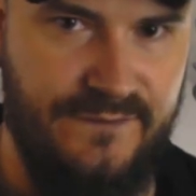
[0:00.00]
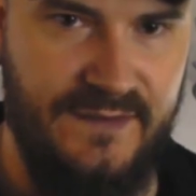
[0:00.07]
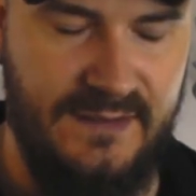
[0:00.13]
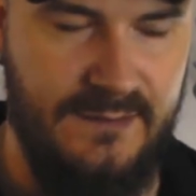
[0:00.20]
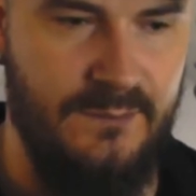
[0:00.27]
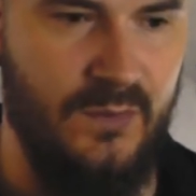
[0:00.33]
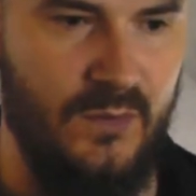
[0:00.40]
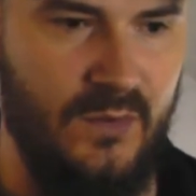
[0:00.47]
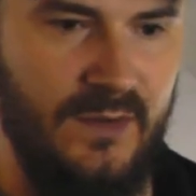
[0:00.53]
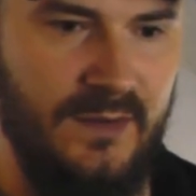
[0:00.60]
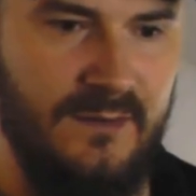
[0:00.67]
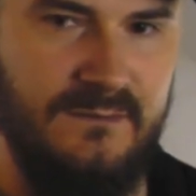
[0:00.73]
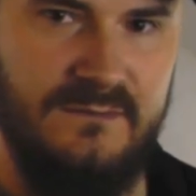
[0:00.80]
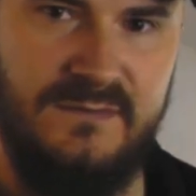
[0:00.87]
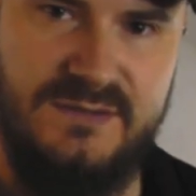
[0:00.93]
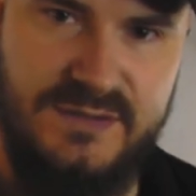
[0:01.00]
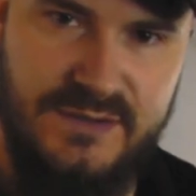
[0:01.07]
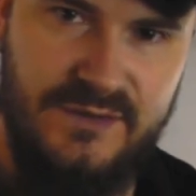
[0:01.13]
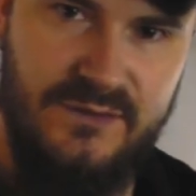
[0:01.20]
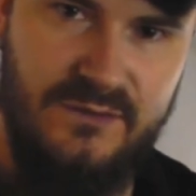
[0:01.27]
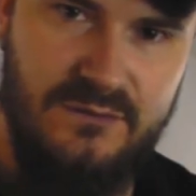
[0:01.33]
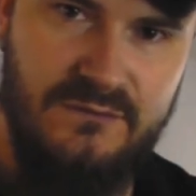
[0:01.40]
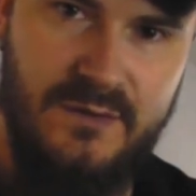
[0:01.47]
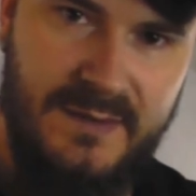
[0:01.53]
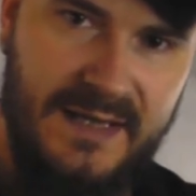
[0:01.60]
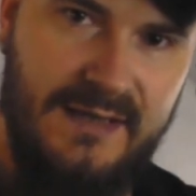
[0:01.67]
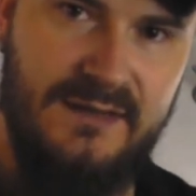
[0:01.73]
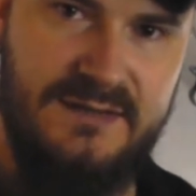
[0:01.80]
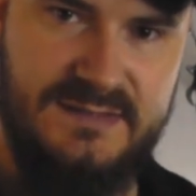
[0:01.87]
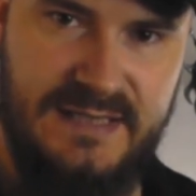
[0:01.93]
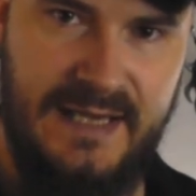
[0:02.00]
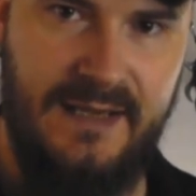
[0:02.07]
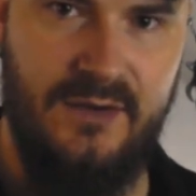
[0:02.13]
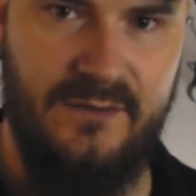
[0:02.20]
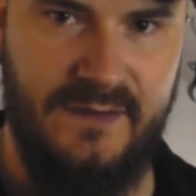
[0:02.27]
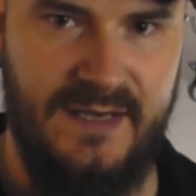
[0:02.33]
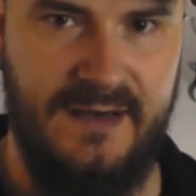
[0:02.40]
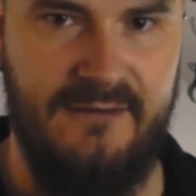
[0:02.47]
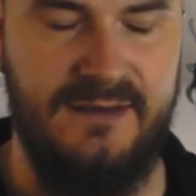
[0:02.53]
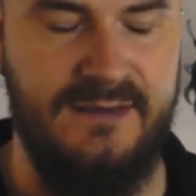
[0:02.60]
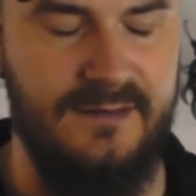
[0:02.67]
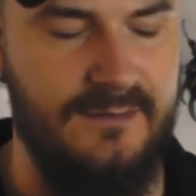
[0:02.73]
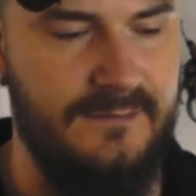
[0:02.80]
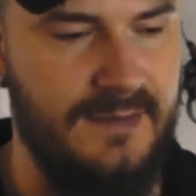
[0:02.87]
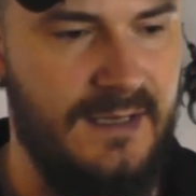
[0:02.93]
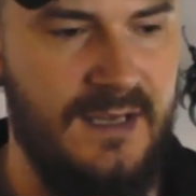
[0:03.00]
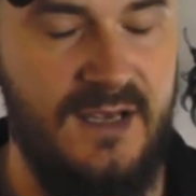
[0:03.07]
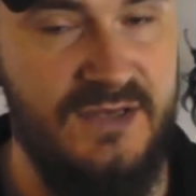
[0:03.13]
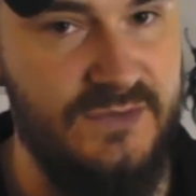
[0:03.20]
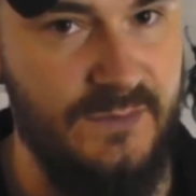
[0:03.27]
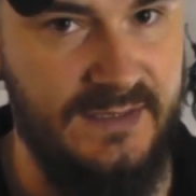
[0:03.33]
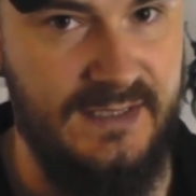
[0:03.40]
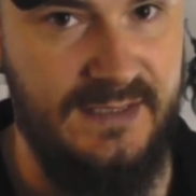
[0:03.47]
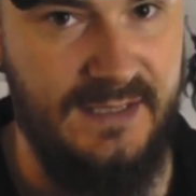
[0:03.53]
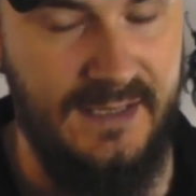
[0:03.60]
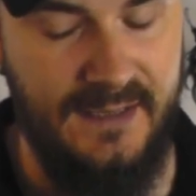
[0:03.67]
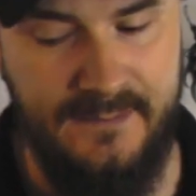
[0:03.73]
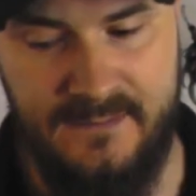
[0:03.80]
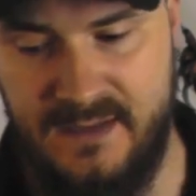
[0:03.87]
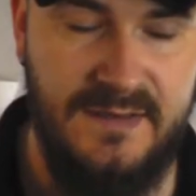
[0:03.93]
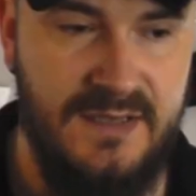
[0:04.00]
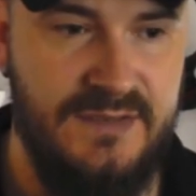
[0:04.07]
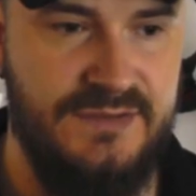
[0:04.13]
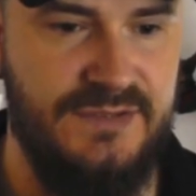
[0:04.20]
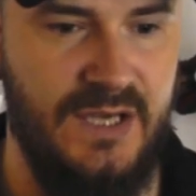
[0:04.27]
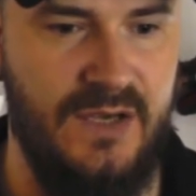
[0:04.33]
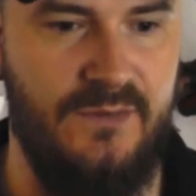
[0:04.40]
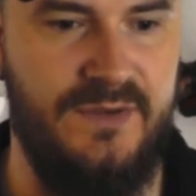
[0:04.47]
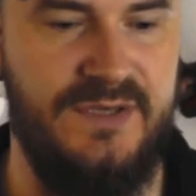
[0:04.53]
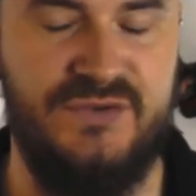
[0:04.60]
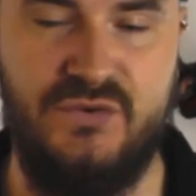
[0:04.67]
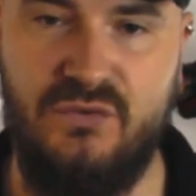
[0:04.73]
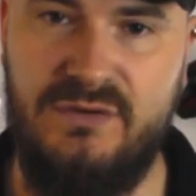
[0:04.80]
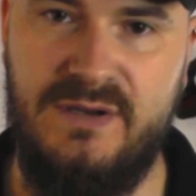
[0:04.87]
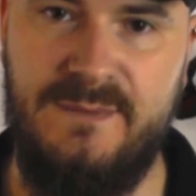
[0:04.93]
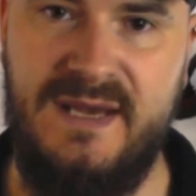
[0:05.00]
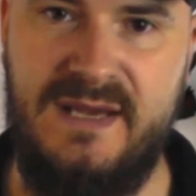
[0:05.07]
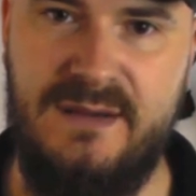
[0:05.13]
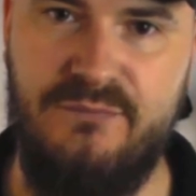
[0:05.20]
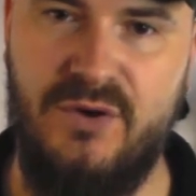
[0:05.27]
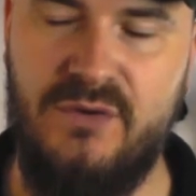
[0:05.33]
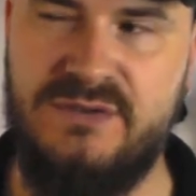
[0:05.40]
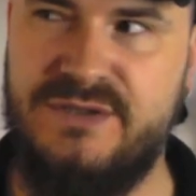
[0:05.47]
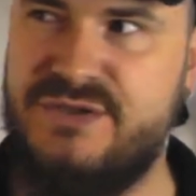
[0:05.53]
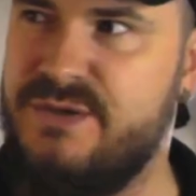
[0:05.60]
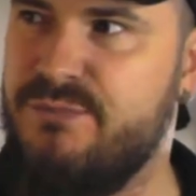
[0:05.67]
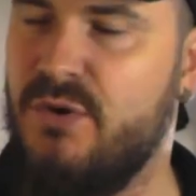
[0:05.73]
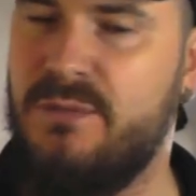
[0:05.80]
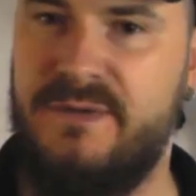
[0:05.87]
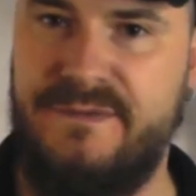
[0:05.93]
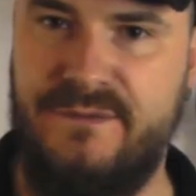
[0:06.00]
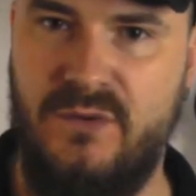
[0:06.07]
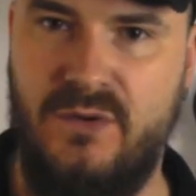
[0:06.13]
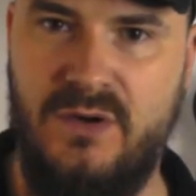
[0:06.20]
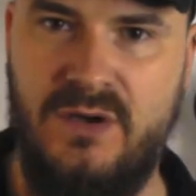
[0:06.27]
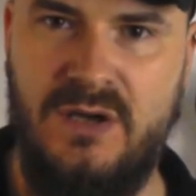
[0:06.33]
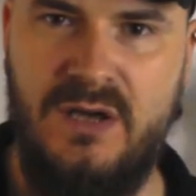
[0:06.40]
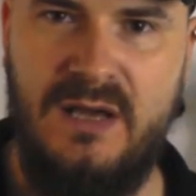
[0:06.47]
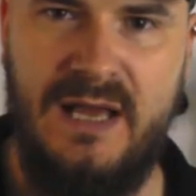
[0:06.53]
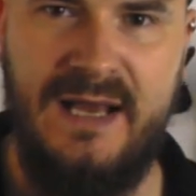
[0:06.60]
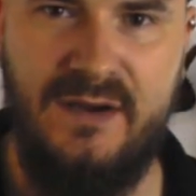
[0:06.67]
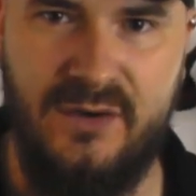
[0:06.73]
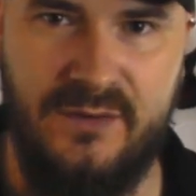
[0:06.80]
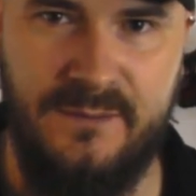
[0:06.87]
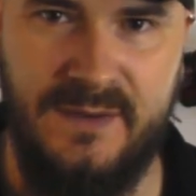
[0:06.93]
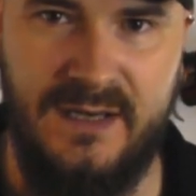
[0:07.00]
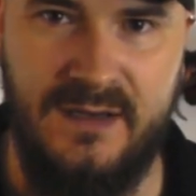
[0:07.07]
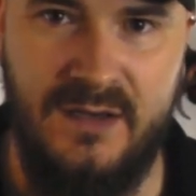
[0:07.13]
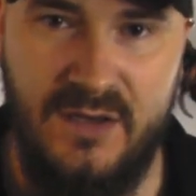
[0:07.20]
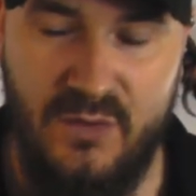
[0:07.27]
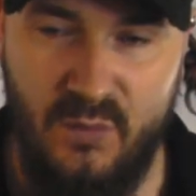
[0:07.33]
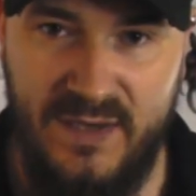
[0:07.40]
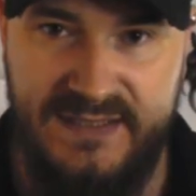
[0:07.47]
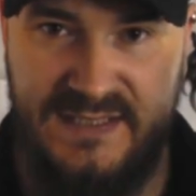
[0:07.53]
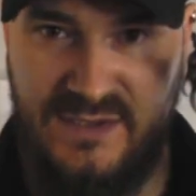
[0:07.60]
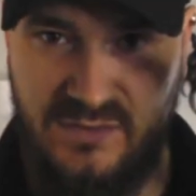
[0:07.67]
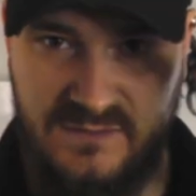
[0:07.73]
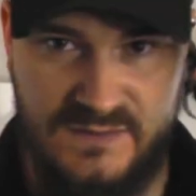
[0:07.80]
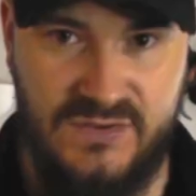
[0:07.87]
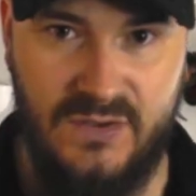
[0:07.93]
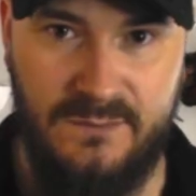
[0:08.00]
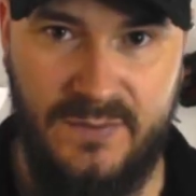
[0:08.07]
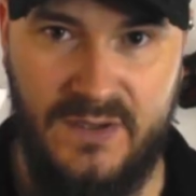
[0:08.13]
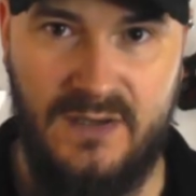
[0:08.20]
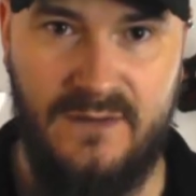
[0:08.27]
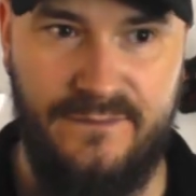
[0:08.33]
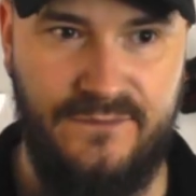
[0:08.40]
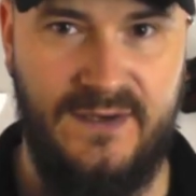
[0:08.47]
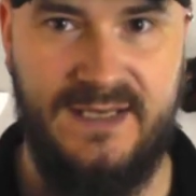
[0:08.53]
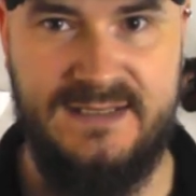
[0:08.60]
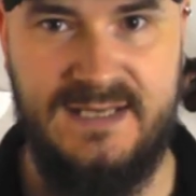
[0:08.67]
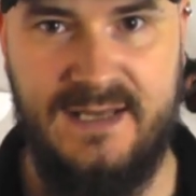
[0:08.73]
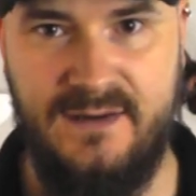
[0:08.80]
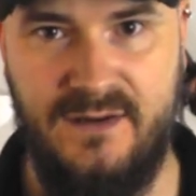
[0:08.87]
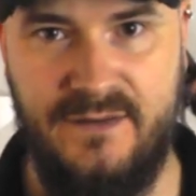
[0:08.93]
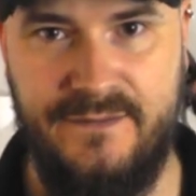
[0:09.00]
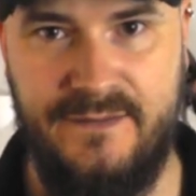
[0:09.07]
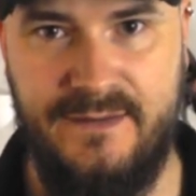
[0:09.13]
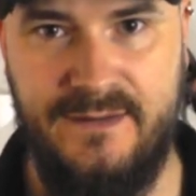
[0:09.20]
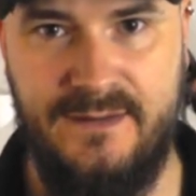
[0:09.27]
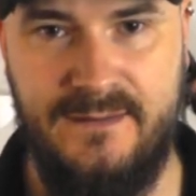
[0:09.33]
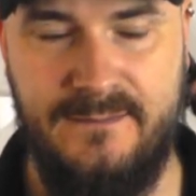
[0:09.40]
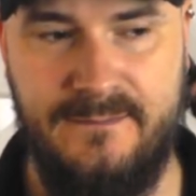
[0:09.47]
felt important to Robert Englund's take on the character, so I did that. So you saw in the making process, you probably thought, hang on a minute, why has he cut the top part of Freddy's head off?